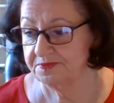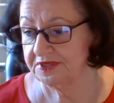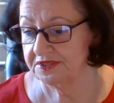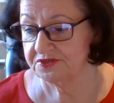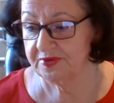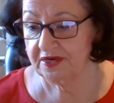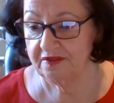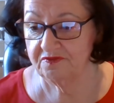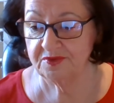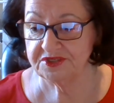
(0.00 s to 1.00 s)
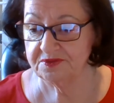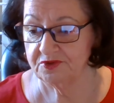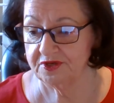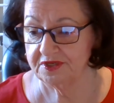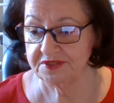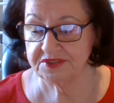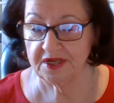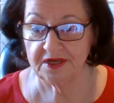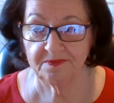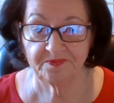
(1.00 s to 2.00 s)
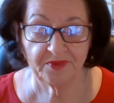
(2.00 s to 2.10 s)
because I'm going to leave you with some good insight,